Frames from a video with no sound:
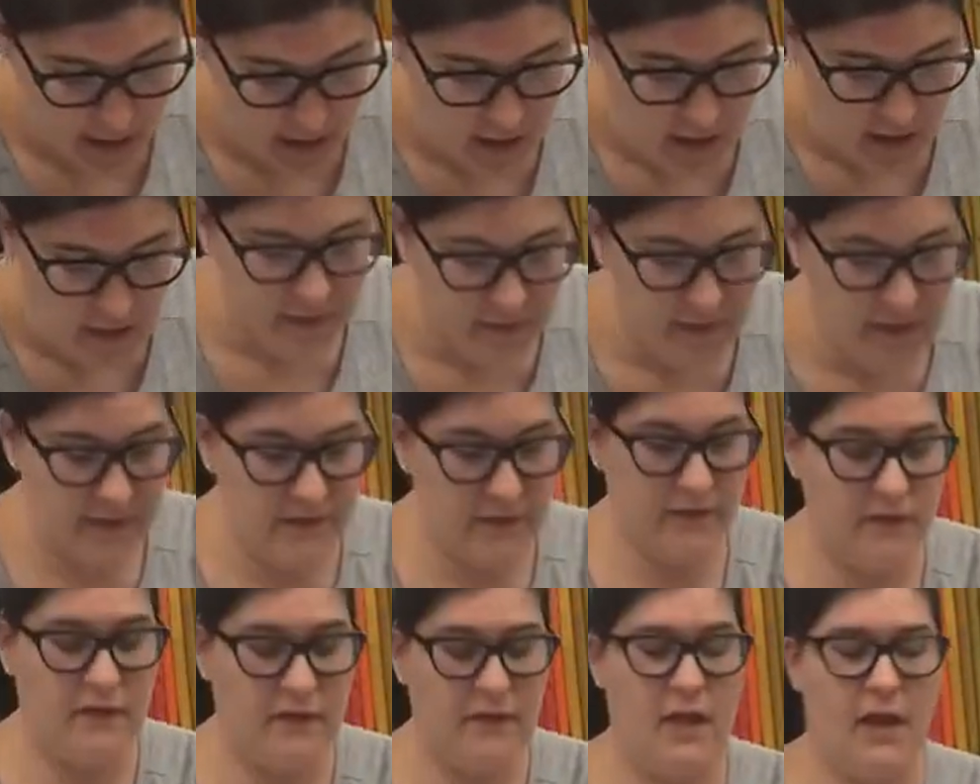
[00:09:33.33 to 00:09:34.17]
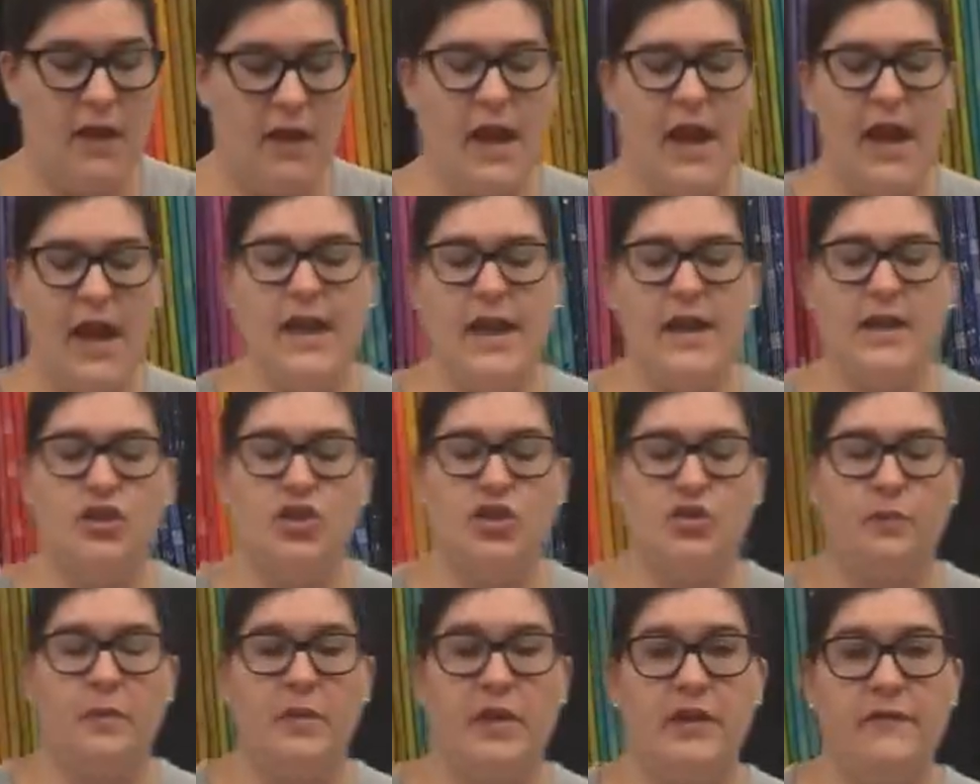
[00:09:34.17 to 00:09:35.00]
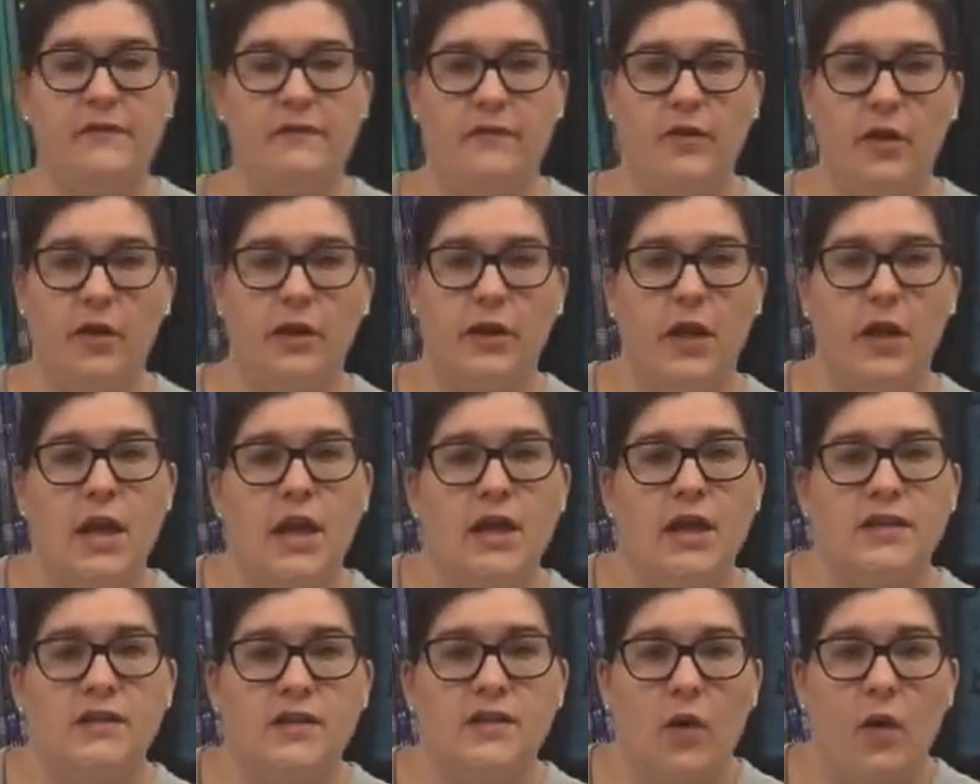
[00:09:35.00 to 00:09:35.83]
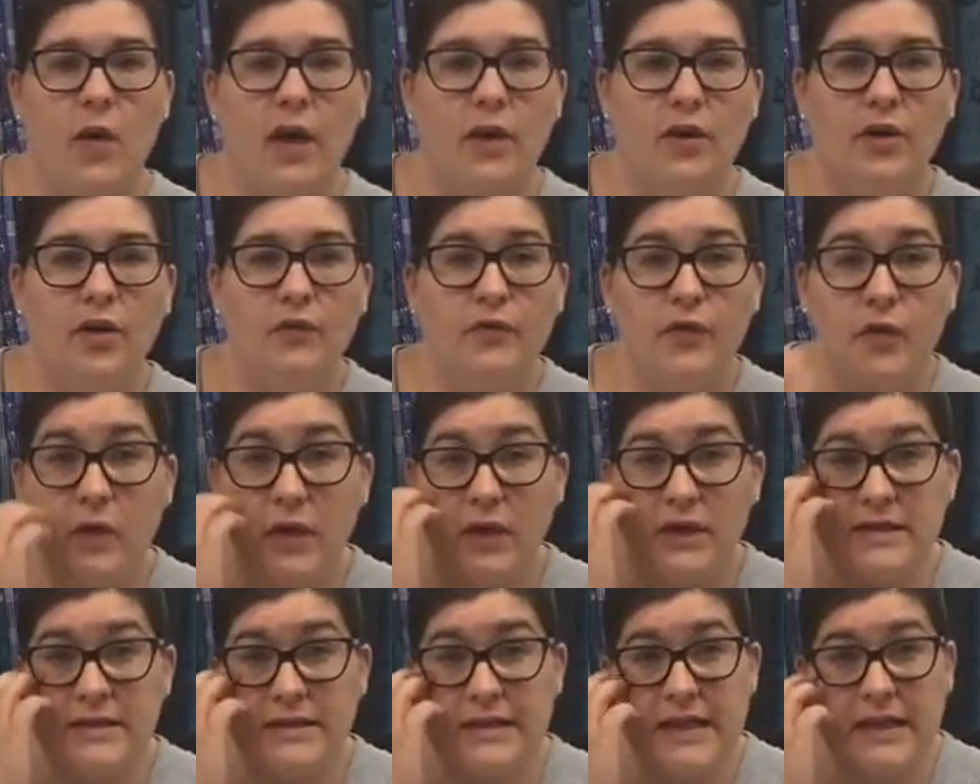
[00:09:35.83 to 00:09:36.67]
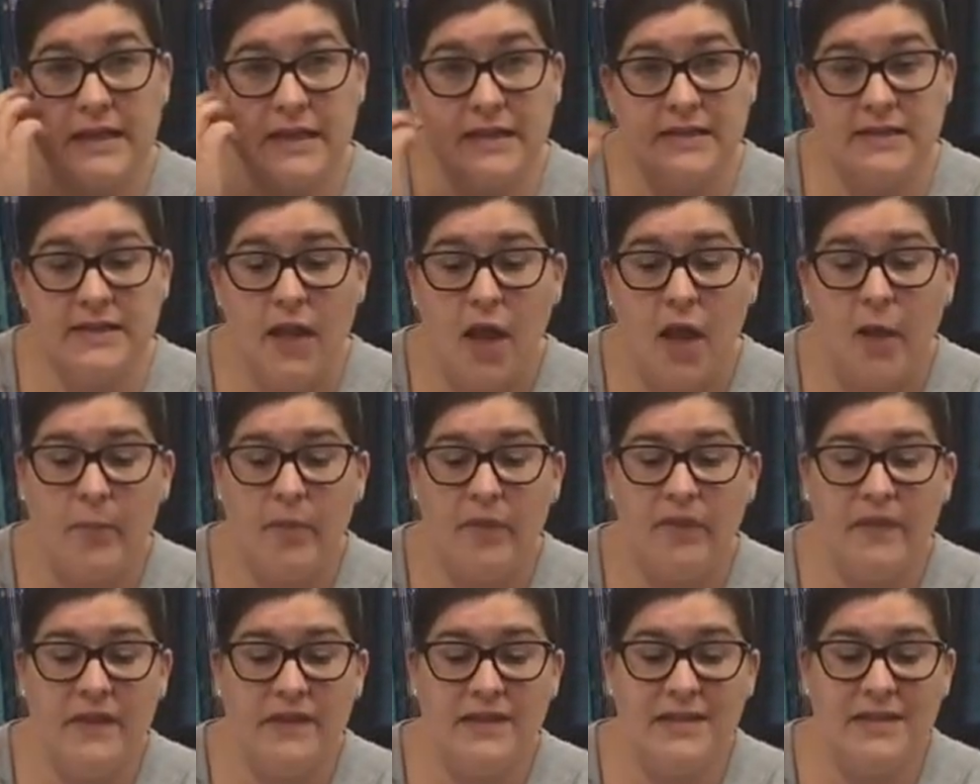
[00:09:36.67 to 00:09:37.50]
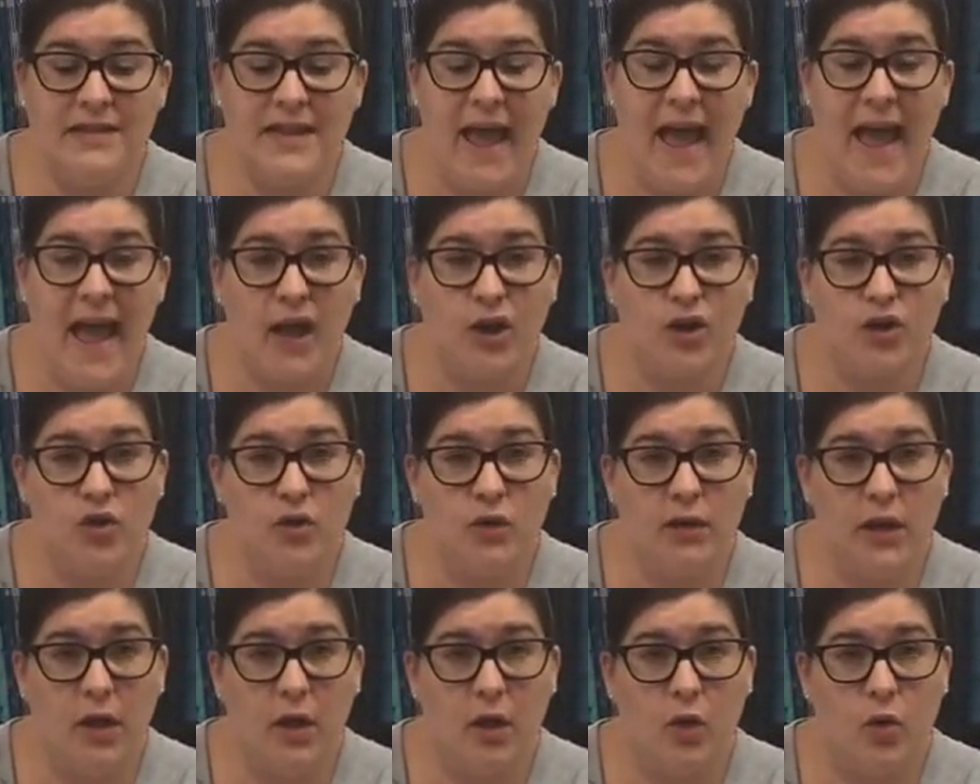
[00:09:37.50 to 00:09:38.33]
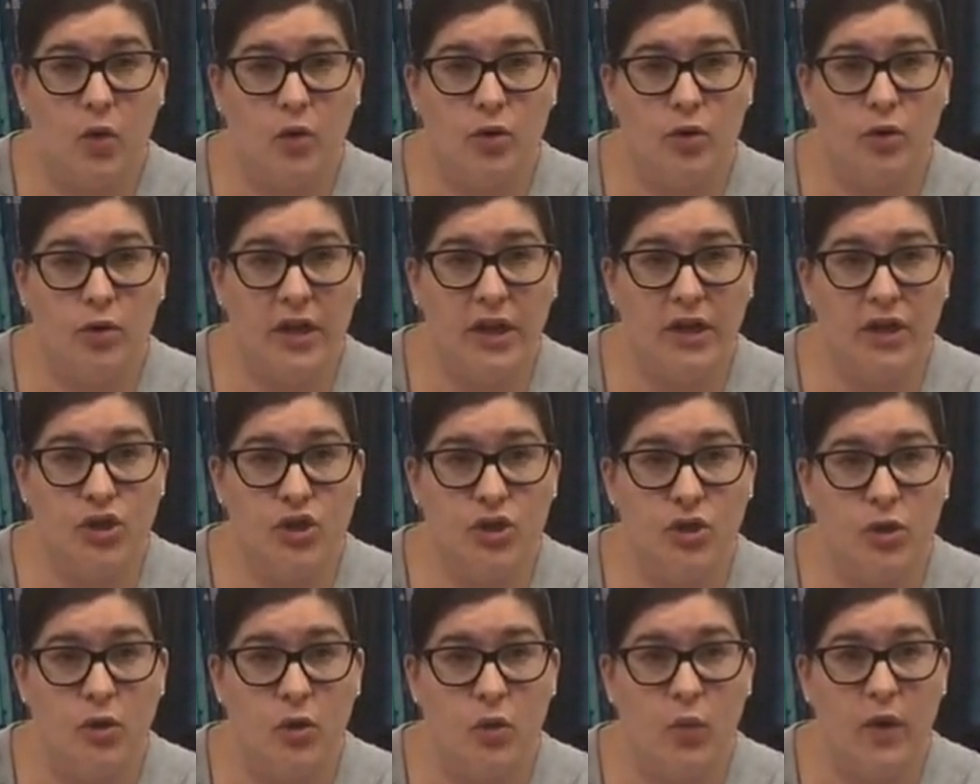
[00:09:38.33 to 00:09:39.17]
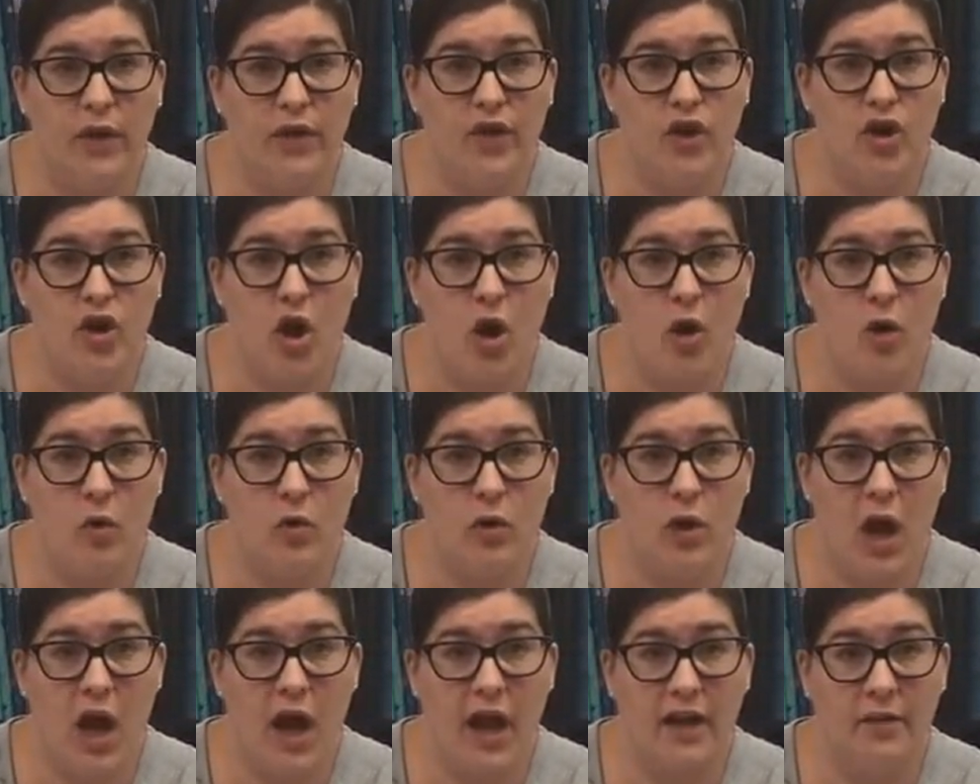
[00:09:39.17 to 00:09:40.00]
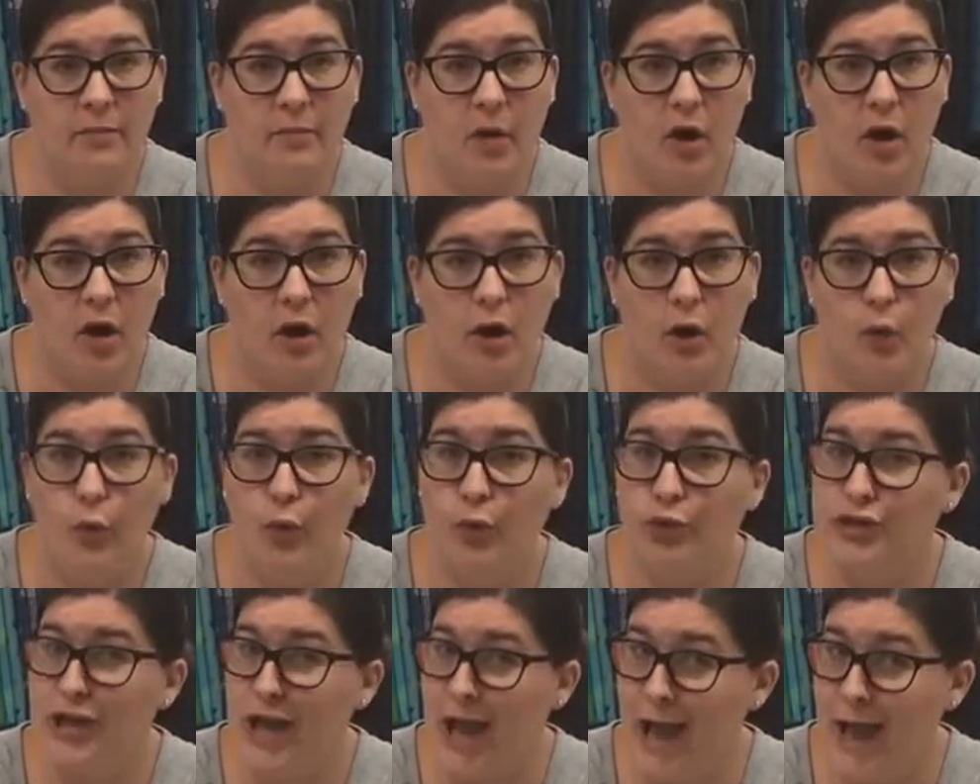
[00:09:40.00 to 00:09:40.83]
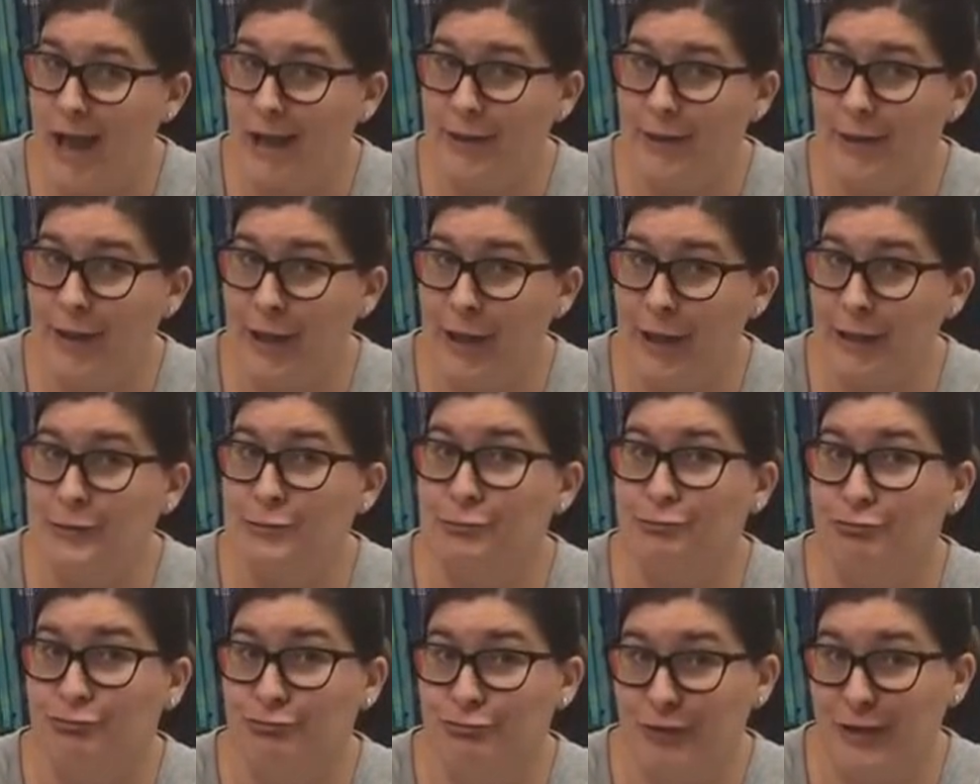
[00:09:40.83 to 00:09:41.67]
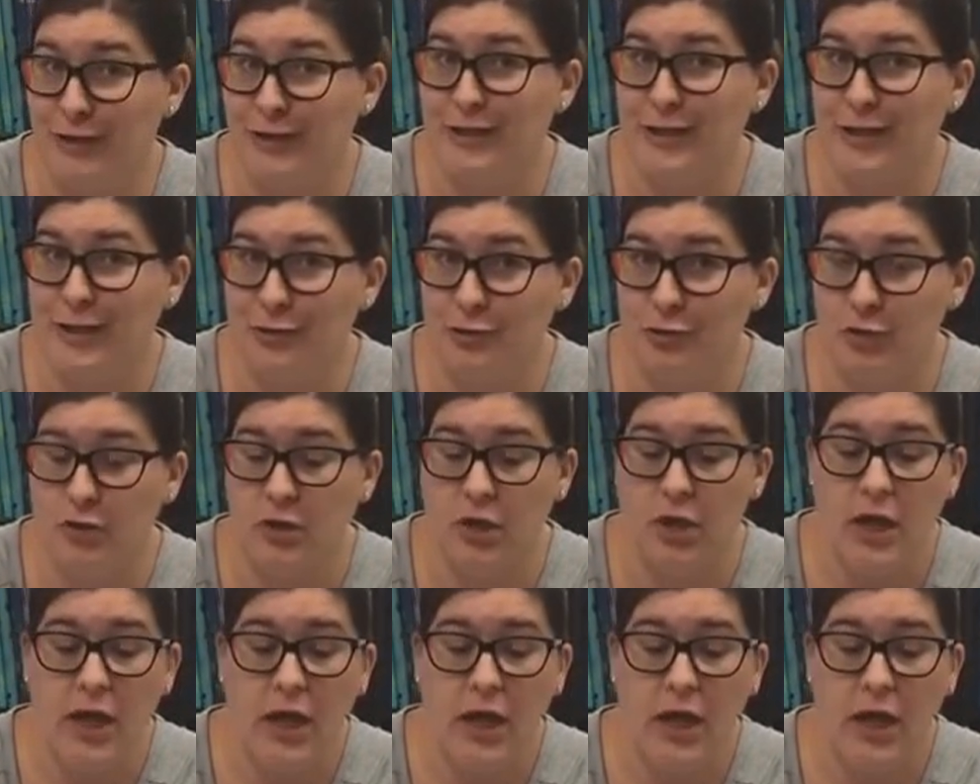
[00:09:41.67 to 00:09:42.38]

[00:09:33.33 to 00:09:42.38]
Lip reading: This is the HP foot. So I don't know if you can see this, but this is actually a 1/4 inch with no guide bar, which I think is really cool.